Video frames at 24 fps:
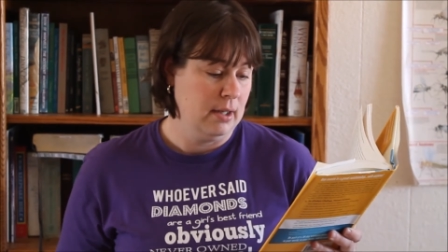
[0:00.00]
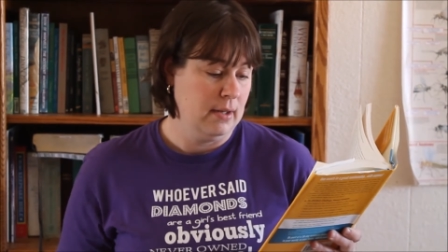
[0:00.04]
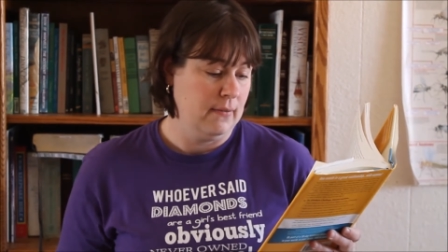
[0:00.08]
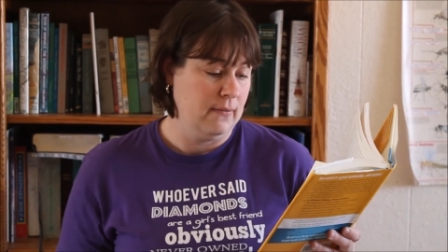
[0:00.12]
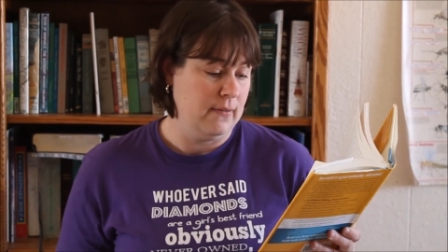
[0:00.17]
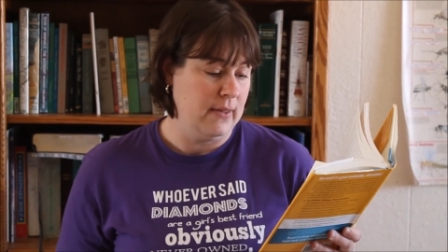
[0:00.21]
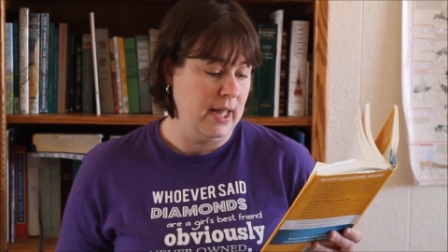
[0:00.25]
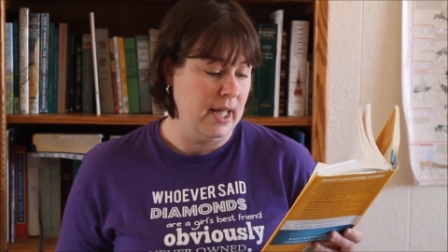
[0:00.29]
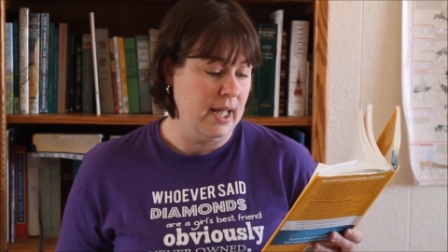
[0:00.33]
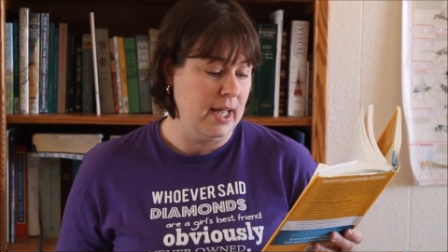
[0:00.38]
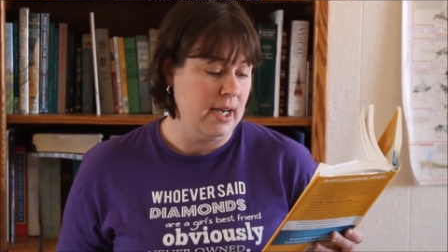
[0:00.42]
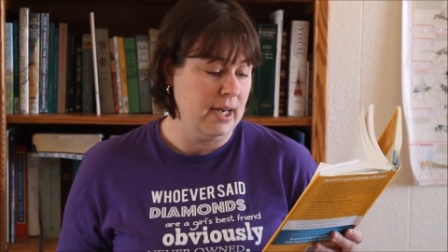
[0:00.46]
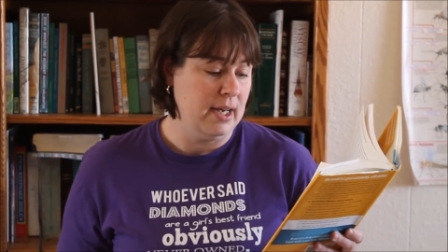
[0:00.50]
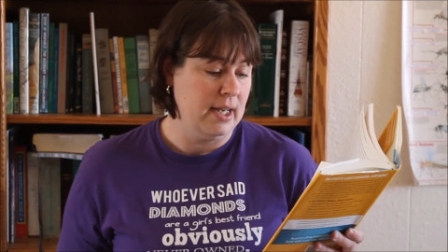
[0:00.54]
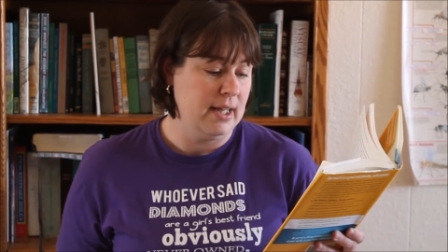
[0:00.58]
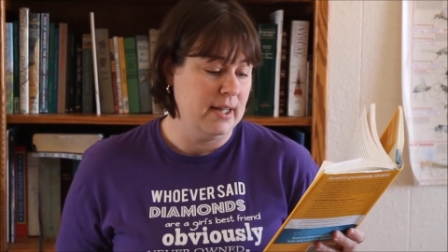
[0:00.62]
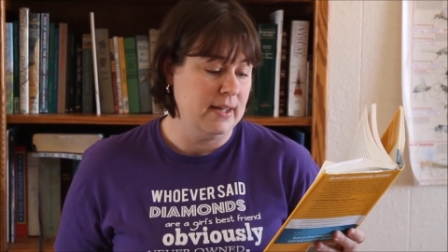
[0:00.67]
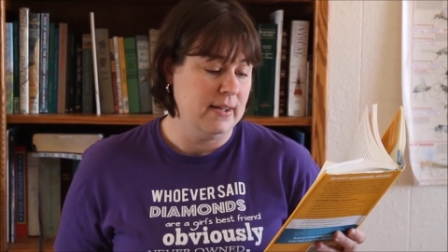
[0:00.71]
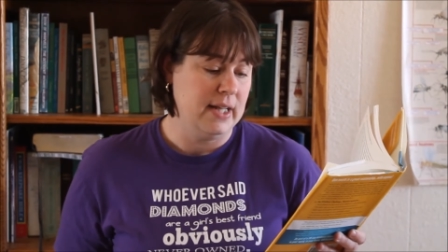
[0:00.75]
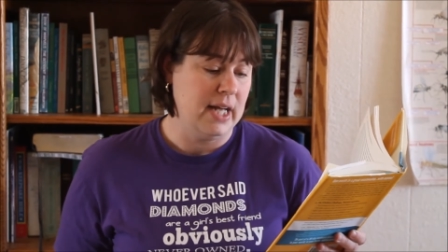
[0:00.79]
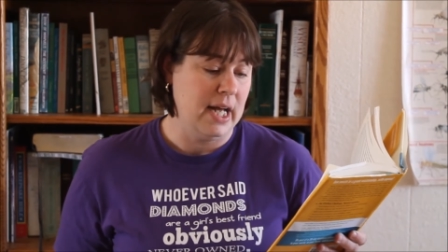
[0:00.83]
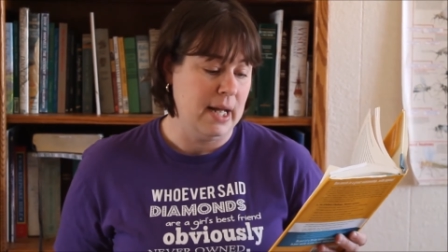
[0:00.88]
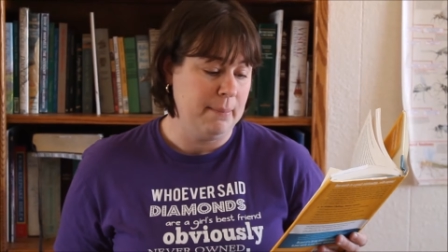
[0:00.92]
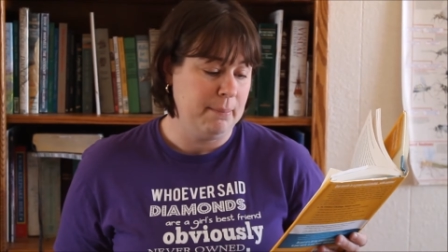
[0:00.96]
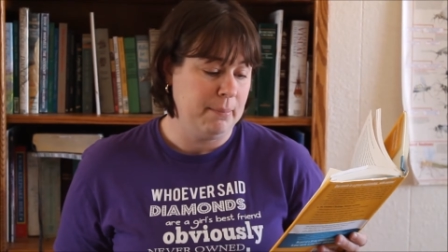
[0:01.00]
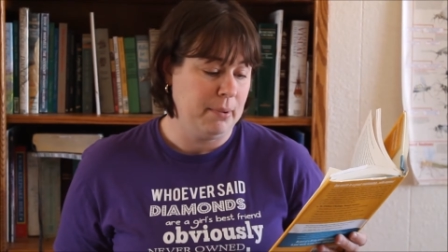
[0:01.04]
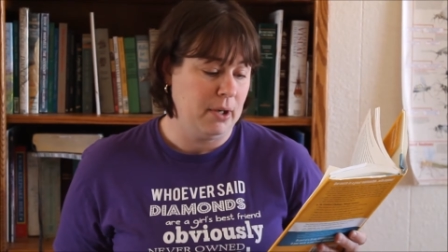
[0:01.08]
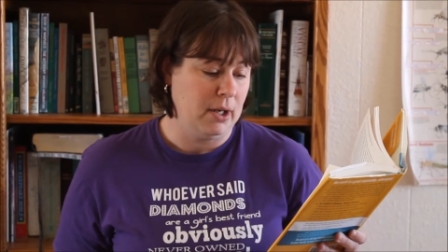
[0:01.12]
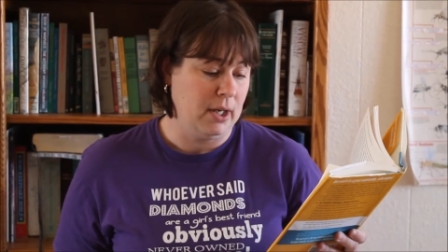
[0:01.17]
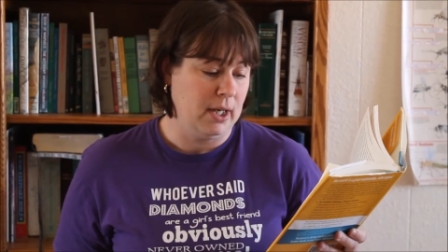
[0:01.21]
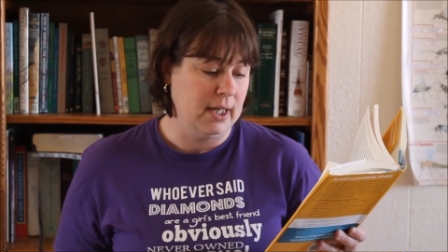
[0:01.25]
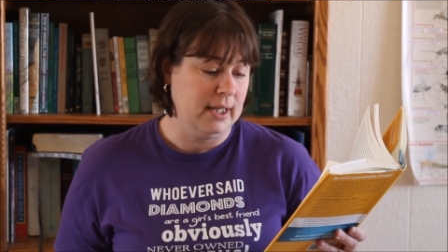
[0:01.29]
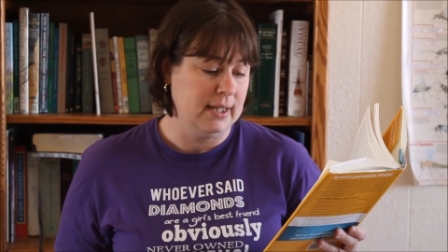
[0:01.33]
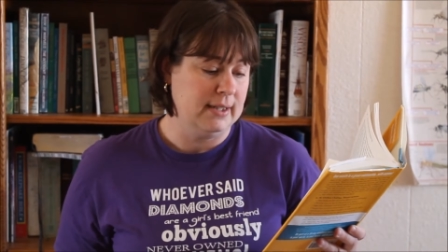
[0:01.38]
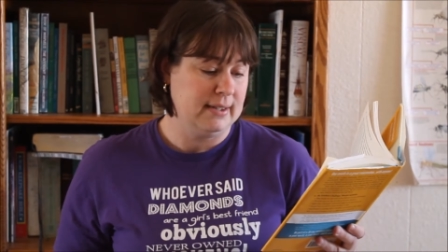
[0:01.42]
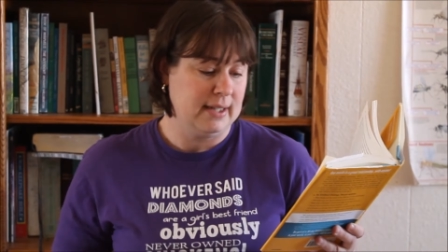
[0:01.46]
Then, in that
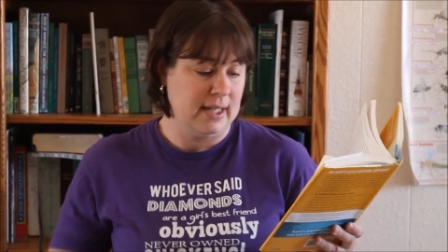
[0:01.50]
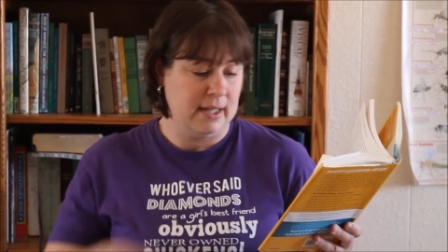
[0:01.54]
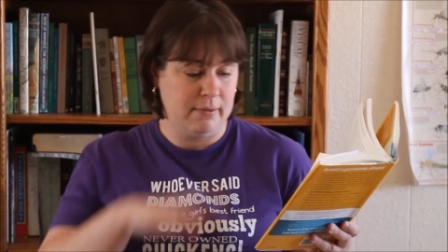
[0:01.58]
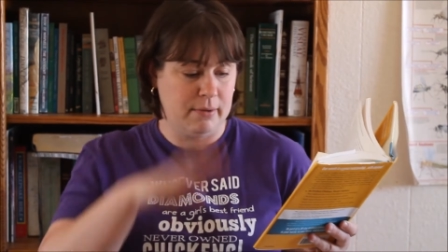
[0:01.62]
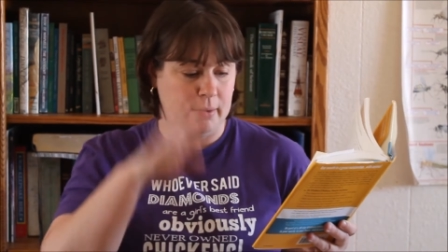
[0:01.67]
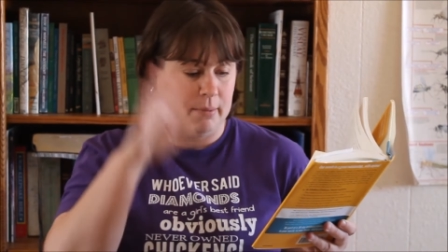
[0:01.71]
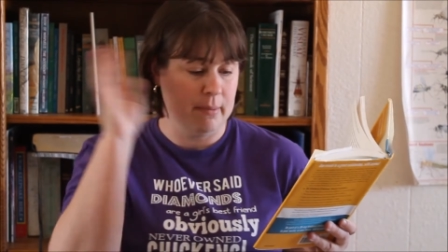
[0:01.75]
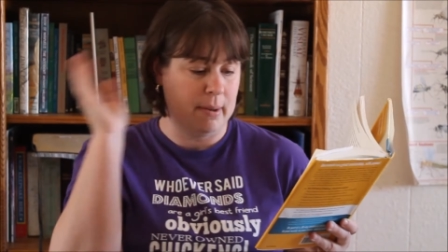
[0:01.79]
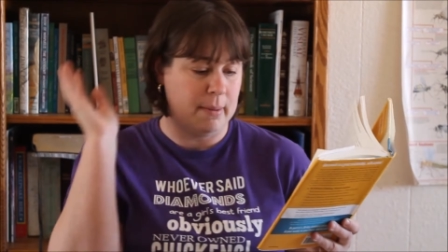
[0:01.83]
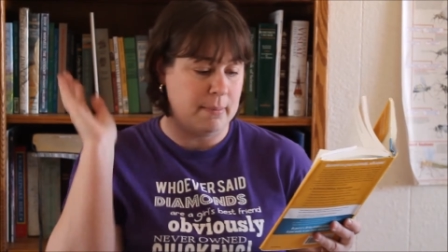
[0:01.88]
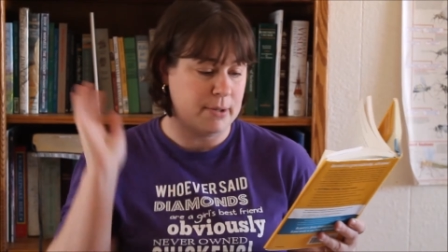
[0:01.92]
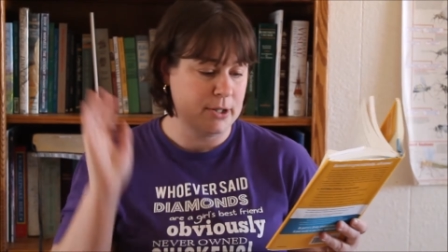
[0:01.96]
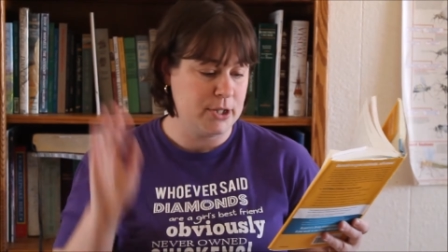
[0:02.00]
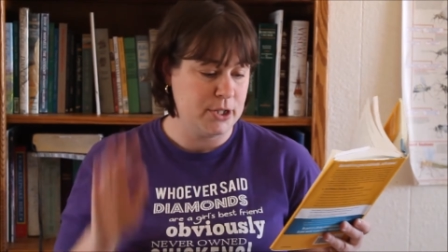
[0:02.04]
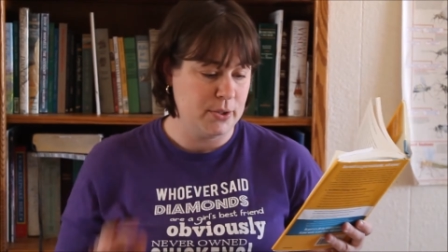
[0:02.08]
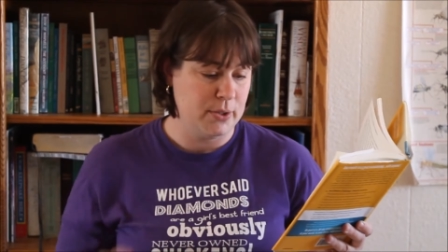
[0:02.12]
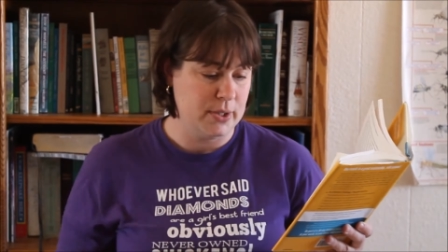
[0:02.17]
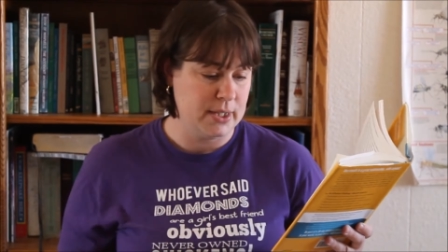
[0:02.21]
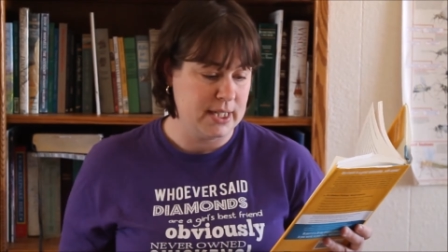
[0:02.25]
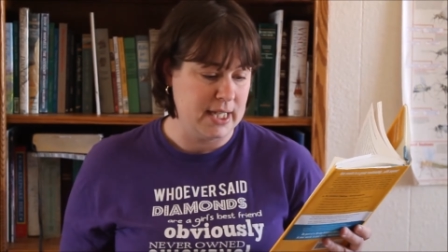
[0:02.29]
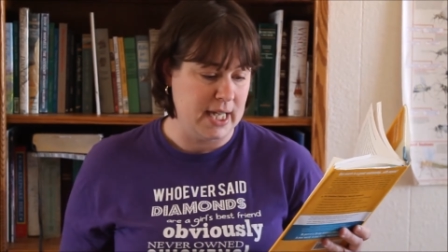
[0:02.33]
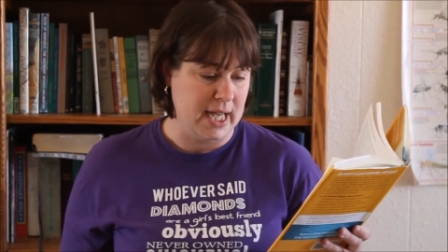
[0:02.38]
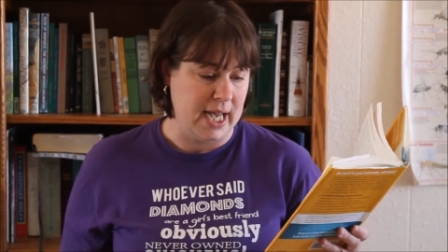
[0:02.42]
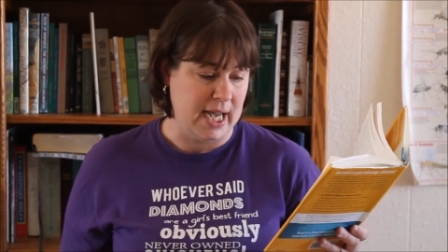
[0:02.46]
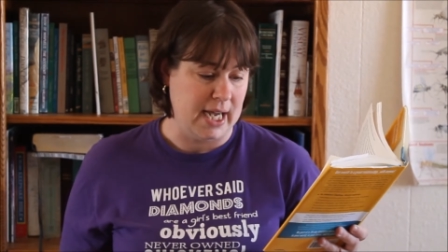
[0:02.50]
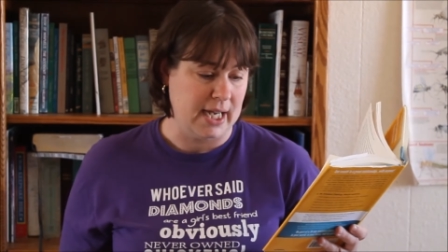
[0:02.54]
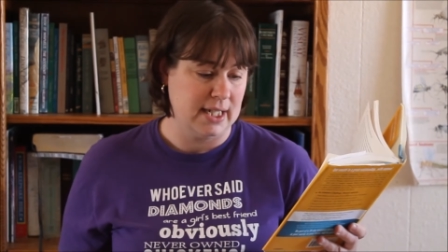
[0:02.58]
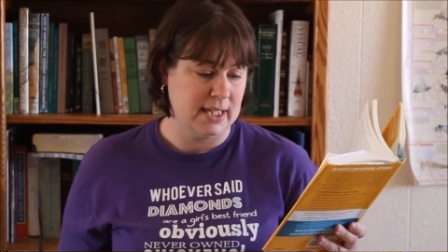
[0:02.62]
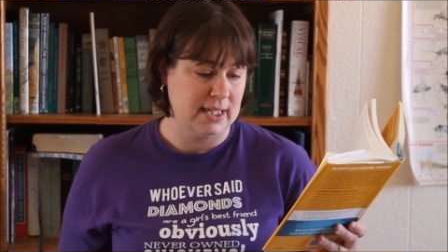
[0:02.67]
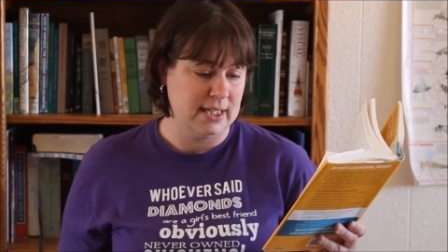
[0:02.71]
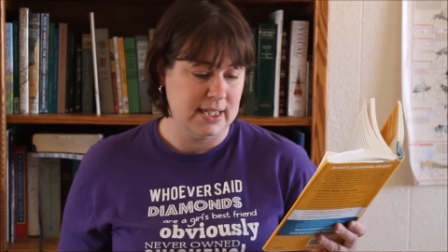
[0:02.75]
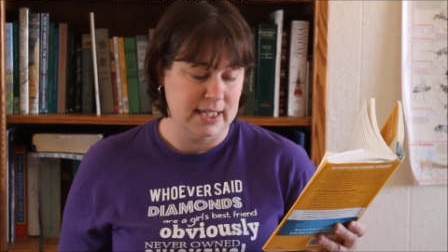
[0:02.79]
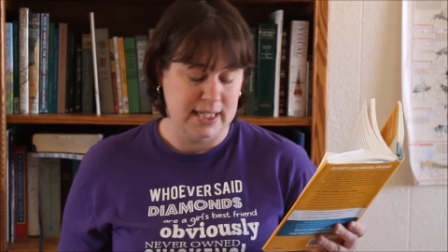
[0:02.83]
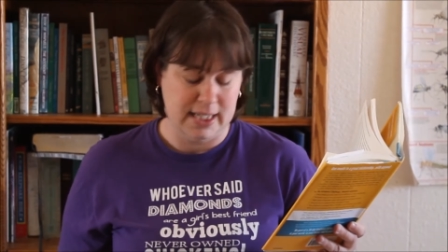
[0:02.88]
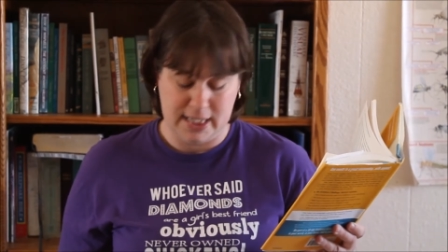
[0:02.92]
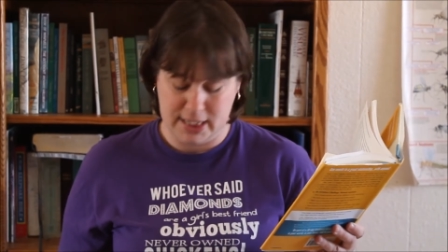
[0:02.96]
pause, I remember to attack
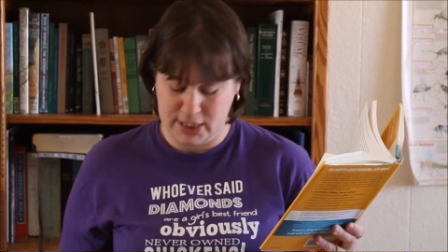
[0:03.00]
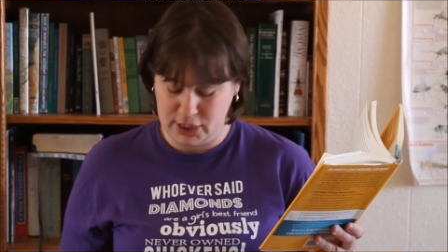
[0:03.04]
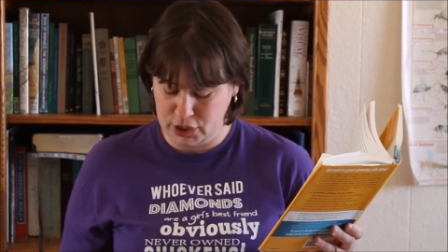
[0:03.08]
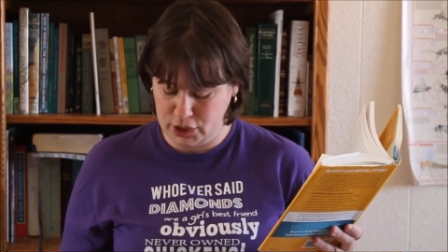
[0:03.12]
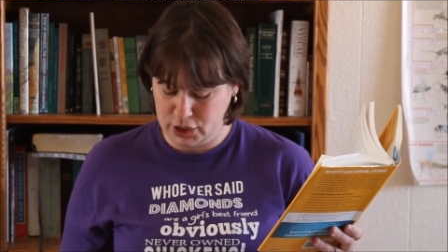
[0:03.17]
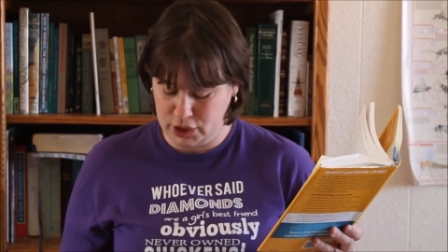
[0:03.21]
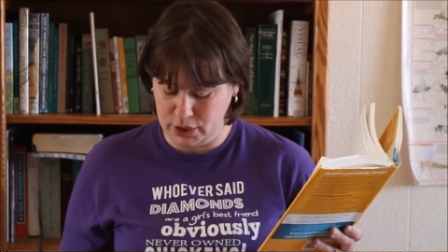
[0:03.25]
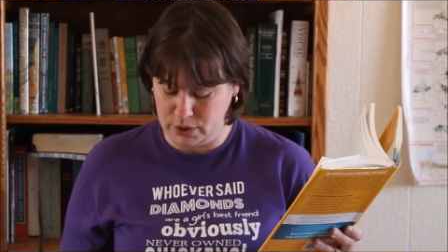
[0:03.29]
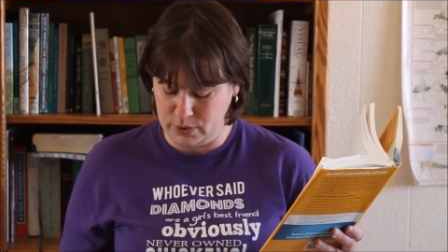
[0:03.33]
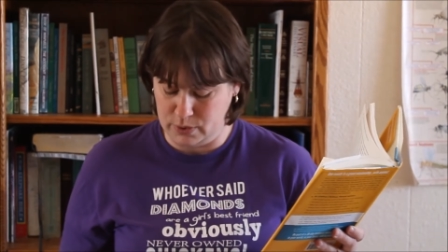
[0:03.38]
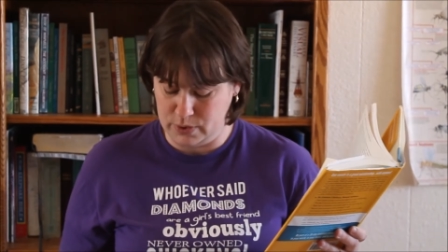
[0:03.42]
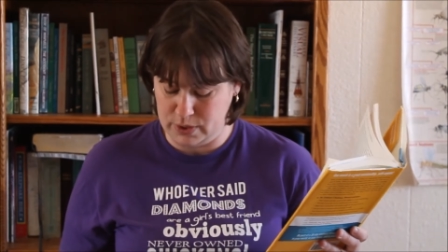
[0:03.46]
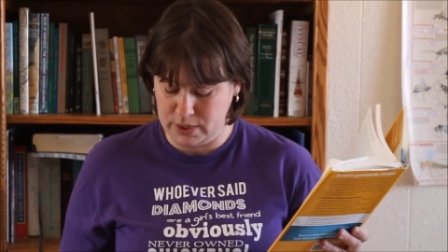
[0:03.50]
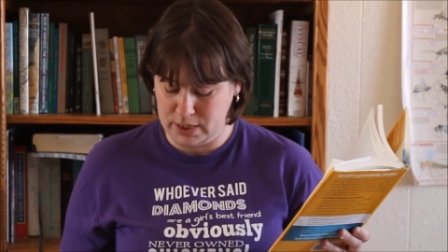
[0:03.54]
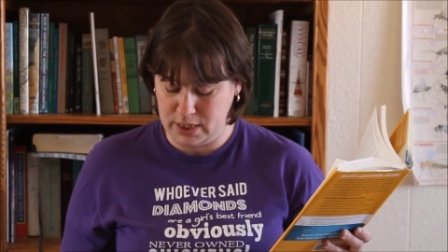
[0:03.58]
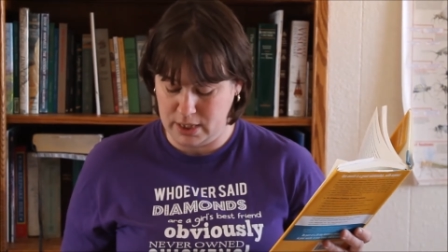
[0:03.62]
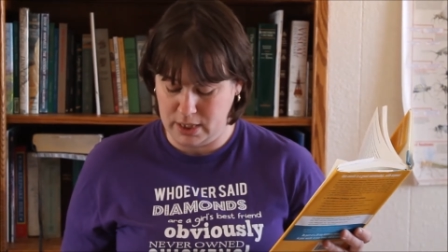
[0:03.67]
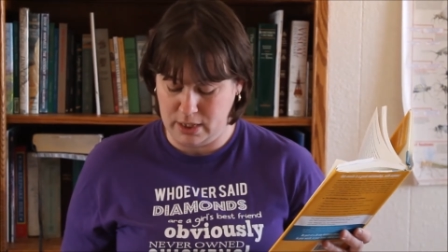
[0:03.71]
the issues,